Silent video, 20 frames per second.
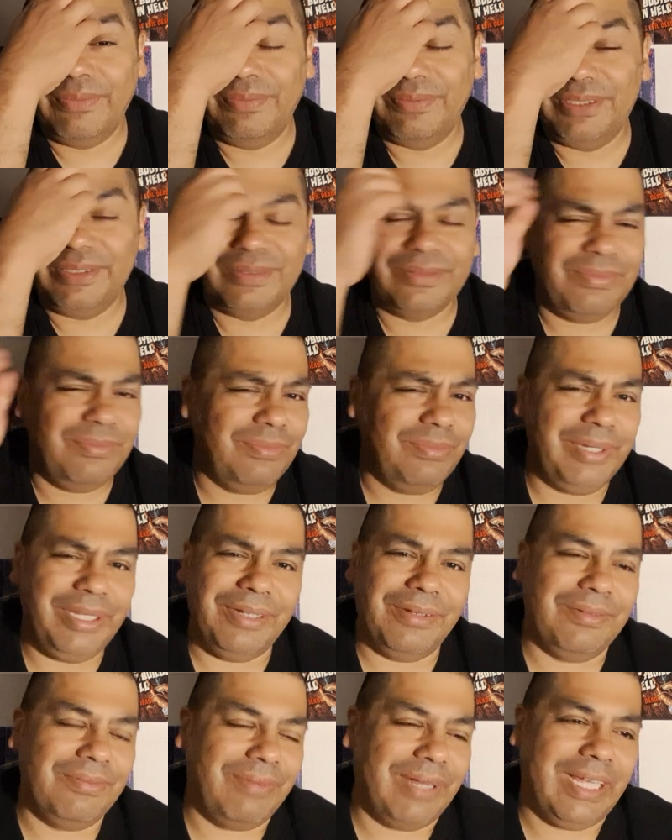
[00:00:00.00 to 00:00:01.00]
just a
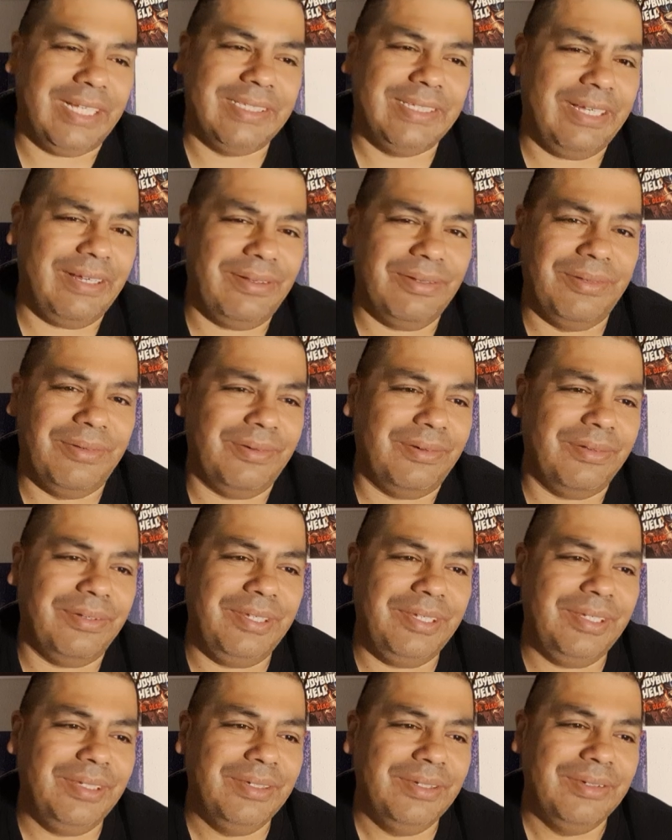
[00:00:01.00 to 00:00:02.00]
weird, whacked out,
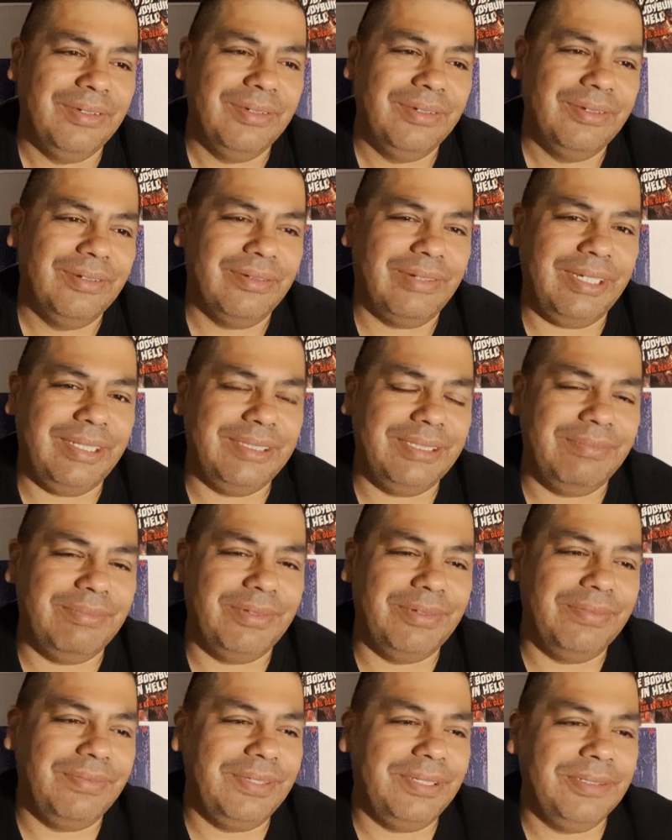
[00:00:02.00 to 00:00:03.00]
gory, crazy
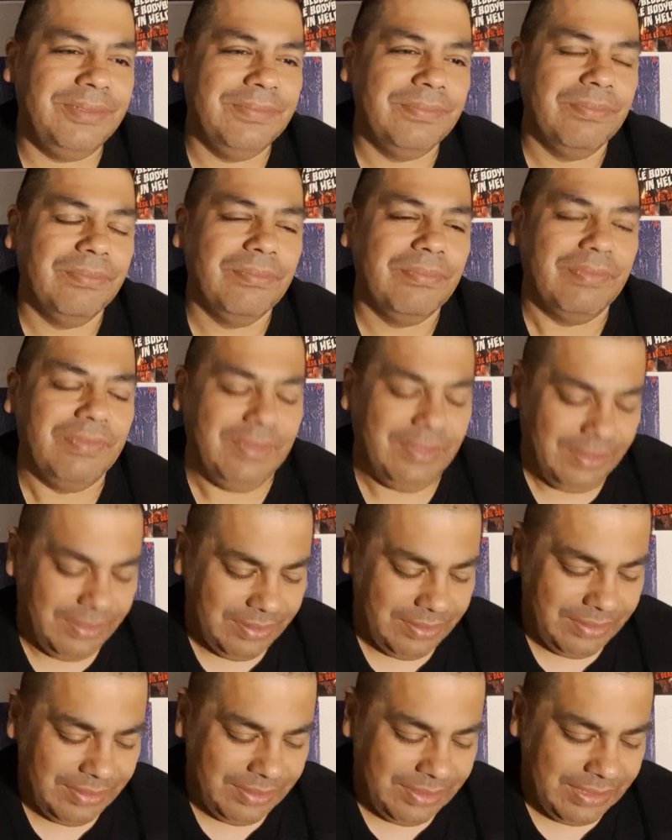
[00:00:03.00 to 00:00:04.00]
movie.
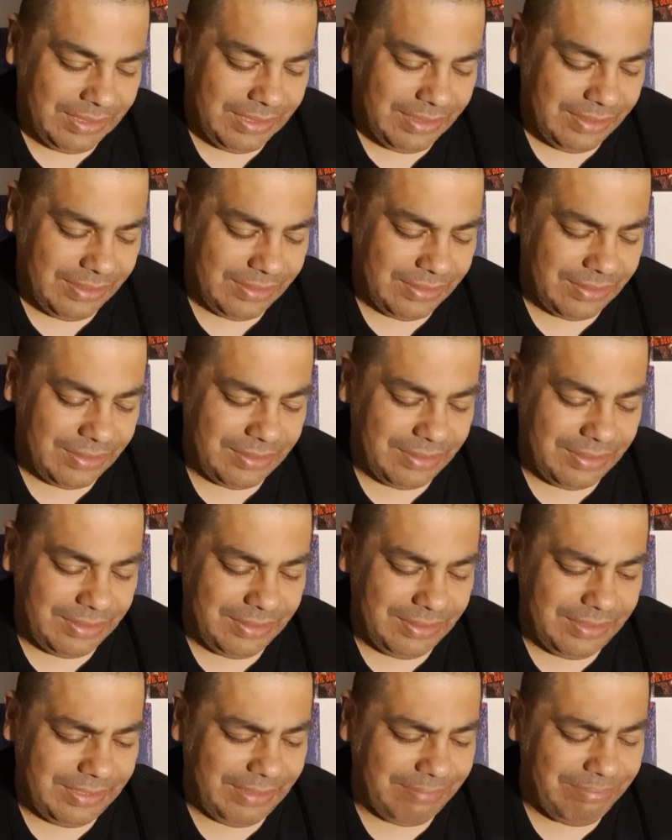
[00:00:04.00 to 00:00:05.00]
Uh,
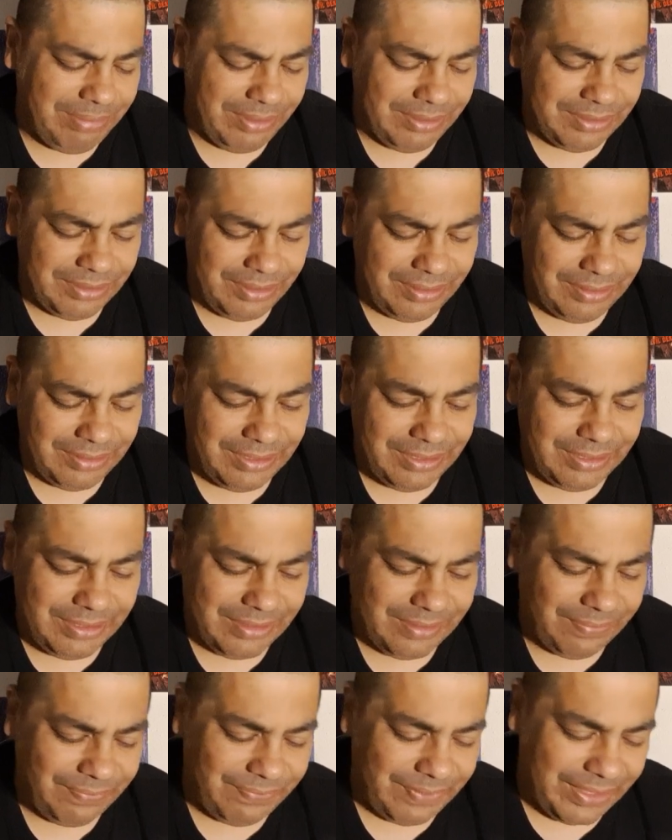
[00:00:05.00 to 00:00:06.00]
and Gabe Bartalos, he
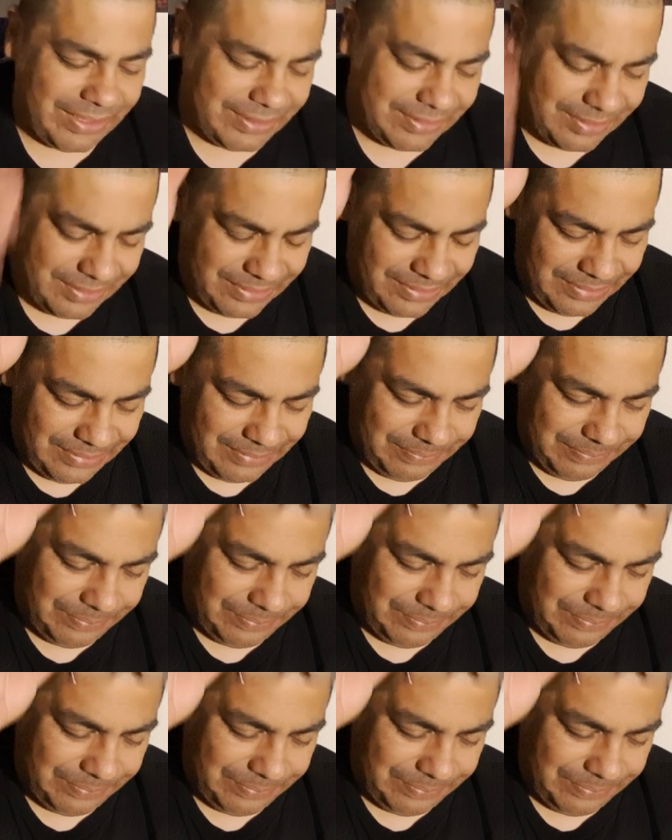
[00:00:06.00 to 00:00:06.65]
did effects.